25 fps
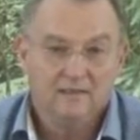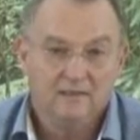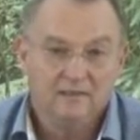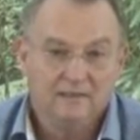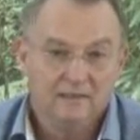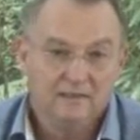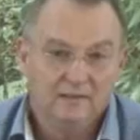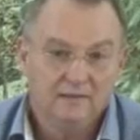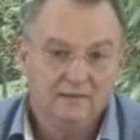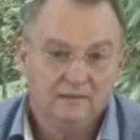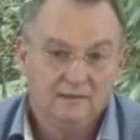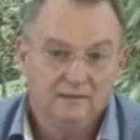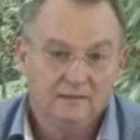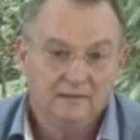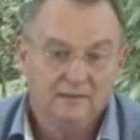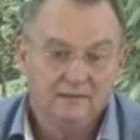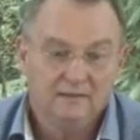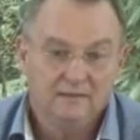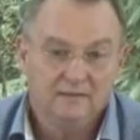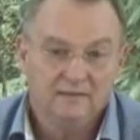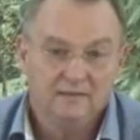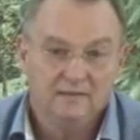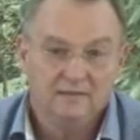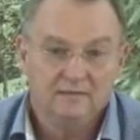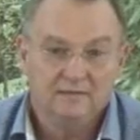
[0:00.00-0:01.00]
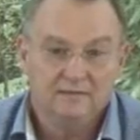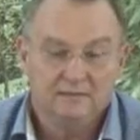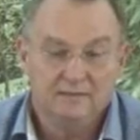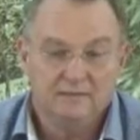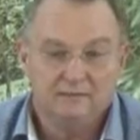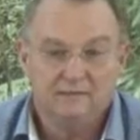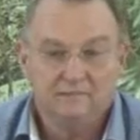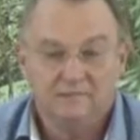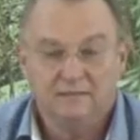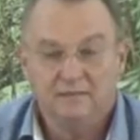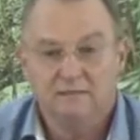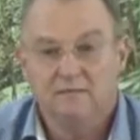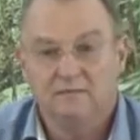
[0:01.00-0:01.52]
Uh, and then the
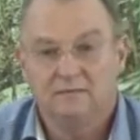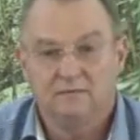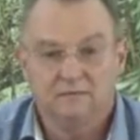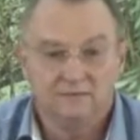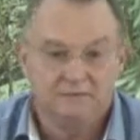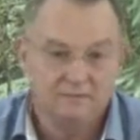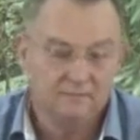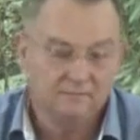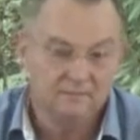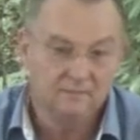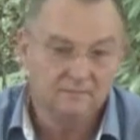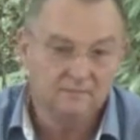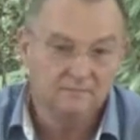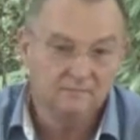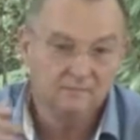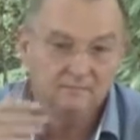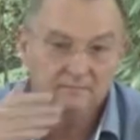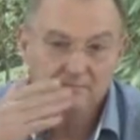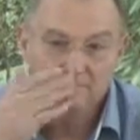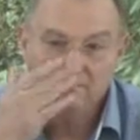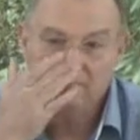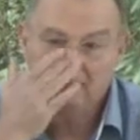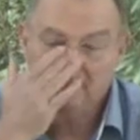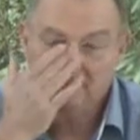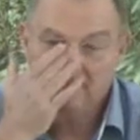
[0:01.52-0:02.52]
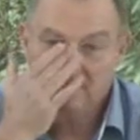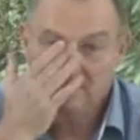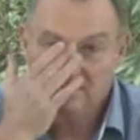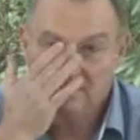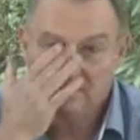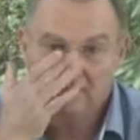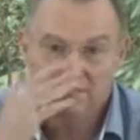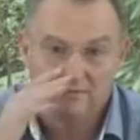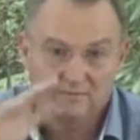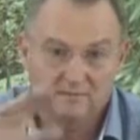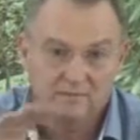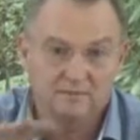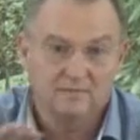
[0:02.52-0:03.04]
government um,
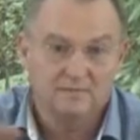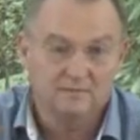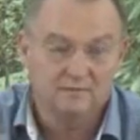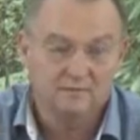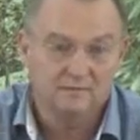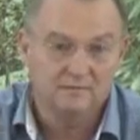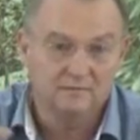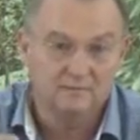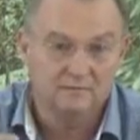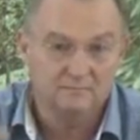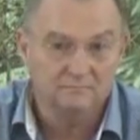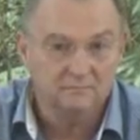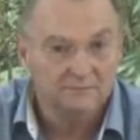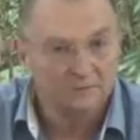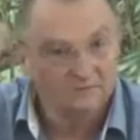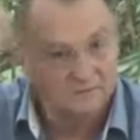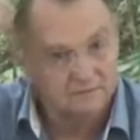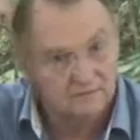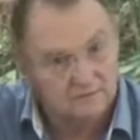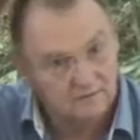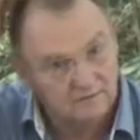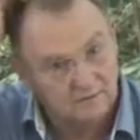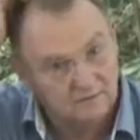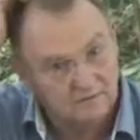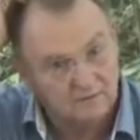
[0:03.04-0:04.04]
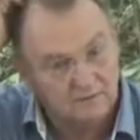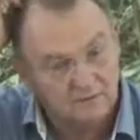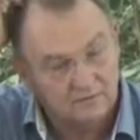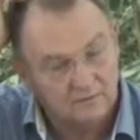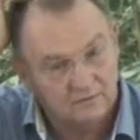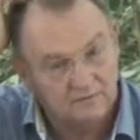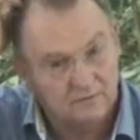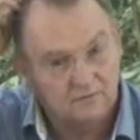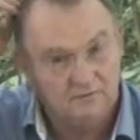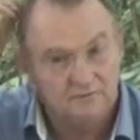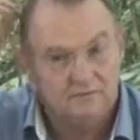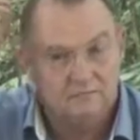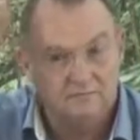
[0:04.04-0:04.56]
sells the, the, the, the
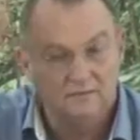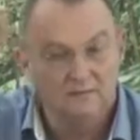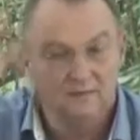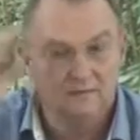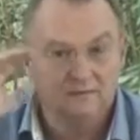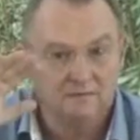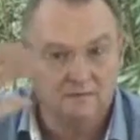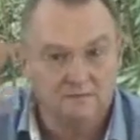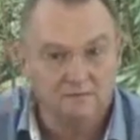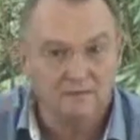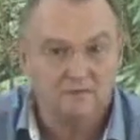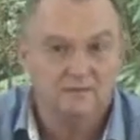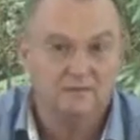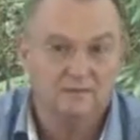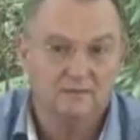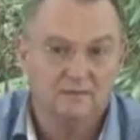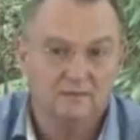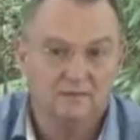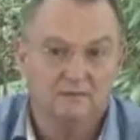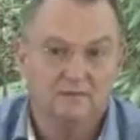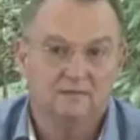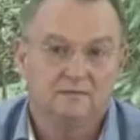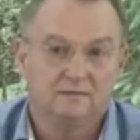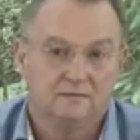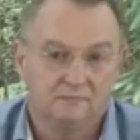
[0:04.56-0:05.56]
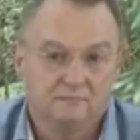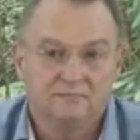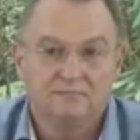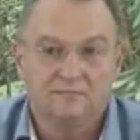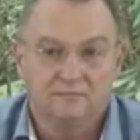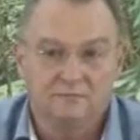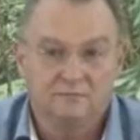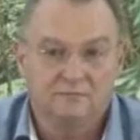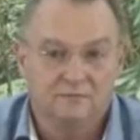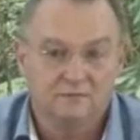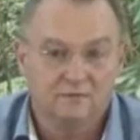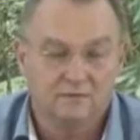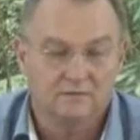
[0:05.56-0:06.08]
cotton in internationally, at,
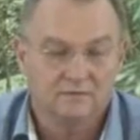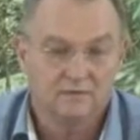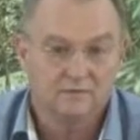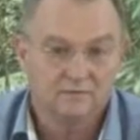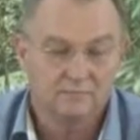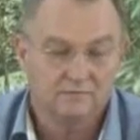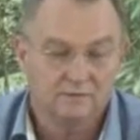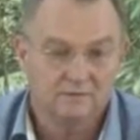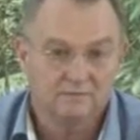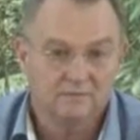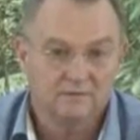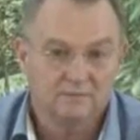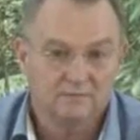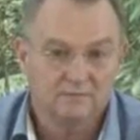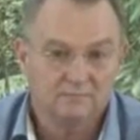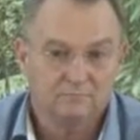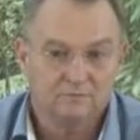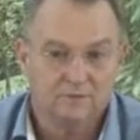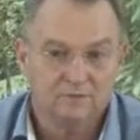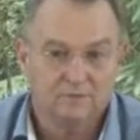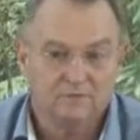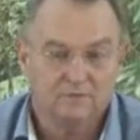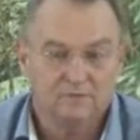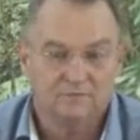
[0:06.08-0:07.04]
of course, at world market price.